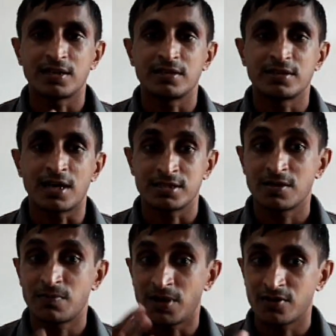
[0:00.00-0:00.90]
In the
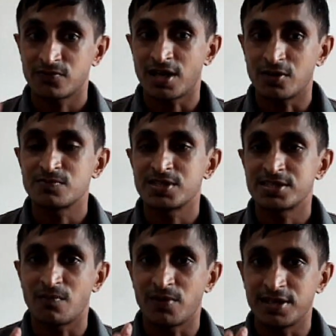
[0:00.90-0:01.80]
other part of the house
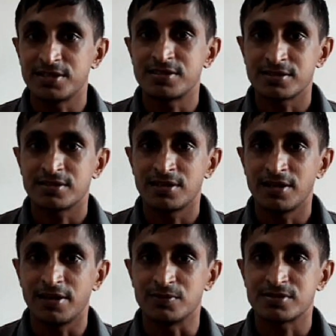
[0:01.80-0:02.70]
Mr. Mendes
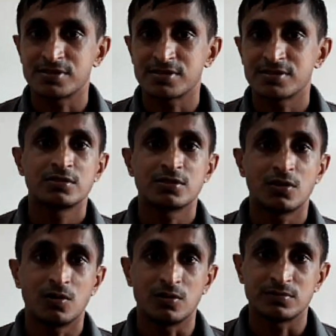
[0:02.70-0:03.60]
lives
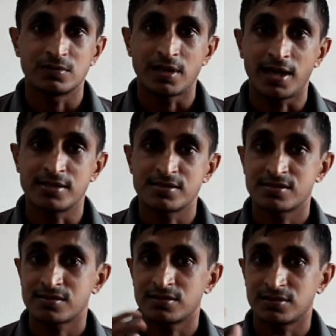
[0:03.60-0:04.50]
so
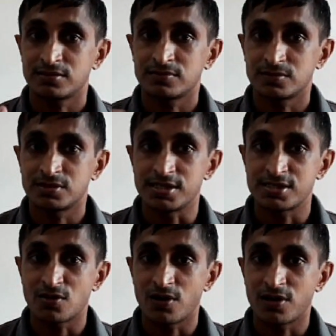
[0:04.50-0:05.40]
as the
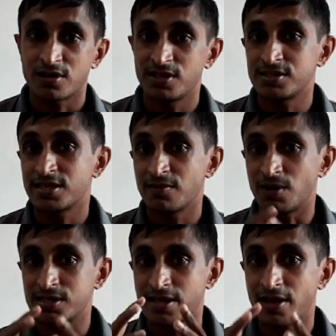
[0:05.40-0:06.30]
story reveals, he
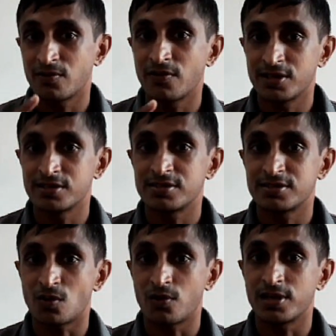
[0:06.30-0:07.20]
must have given
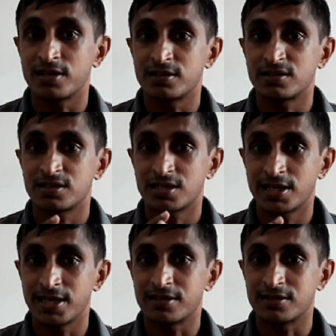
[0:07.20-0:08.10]
Tony a
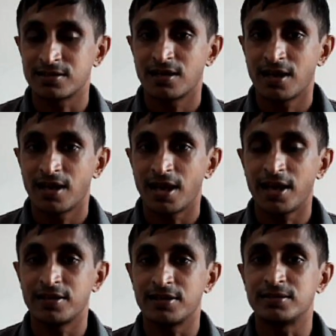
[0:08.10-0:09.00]
kick
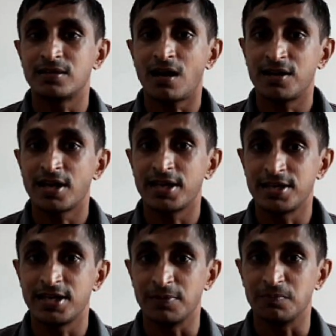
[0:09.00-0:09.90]
and
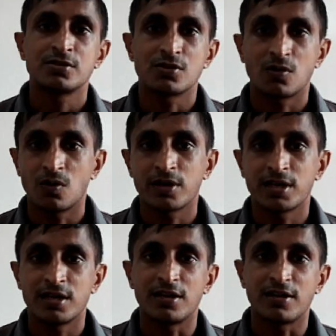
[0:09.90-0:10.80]
untied him. So
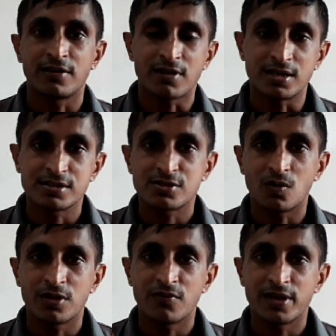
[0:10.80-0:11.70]
he runs
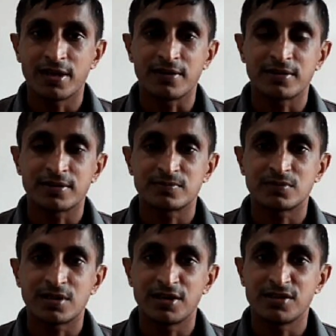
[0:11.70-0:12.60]
all the way
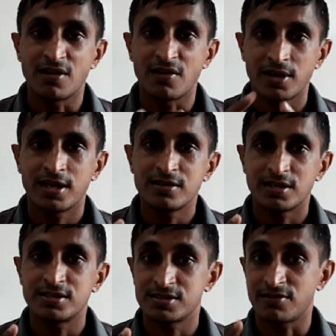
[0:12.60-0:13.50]
in the rain.
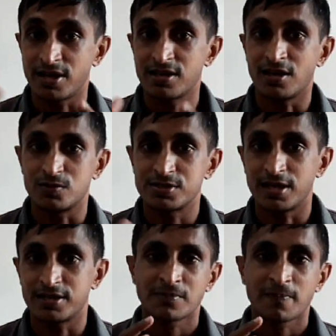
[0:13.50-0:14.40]
It's raining
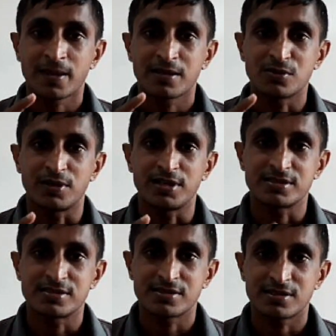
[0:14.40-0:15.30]
outside. So it
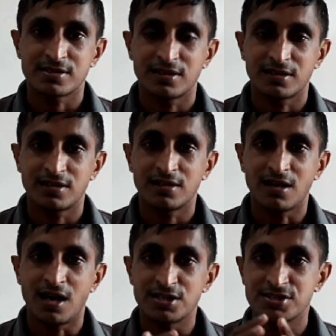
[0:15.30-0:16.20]
is a
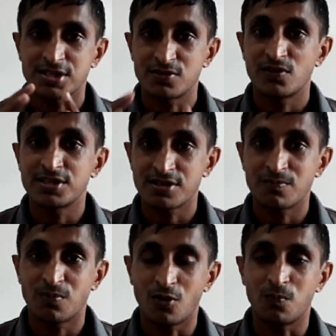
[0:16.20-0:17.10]
harsh
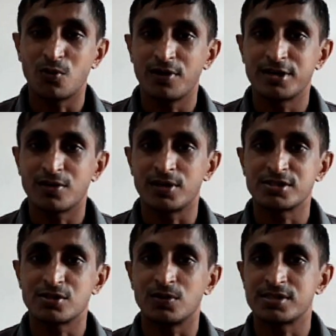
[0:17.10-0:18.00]
situation for poor Tony.
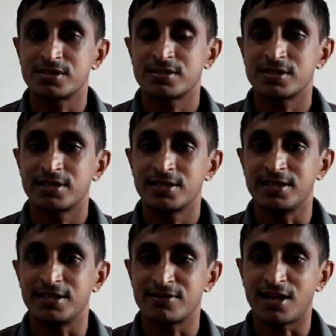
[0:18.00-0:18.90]
So
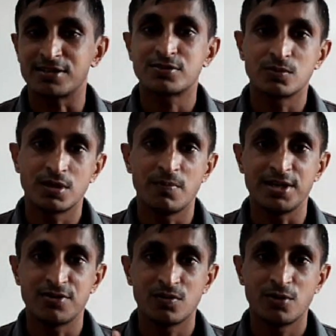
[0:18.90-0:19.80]
he runs to the
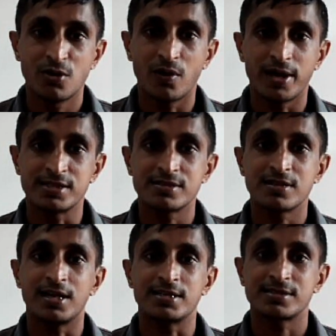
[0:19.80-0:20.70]
bedroom door and
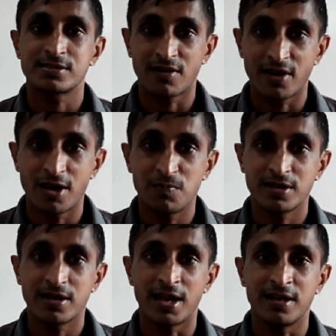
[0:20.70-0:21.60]
starts
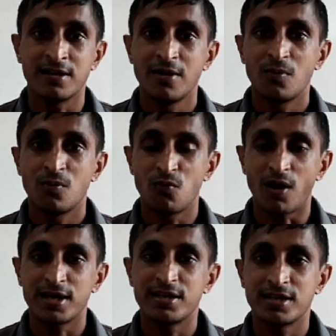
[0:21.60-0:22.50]
scraping and
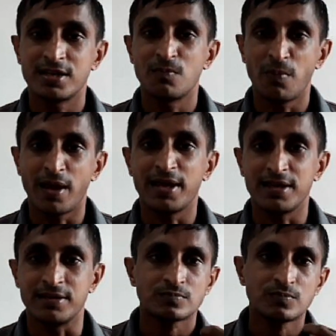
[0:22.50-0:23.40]
whining in pain.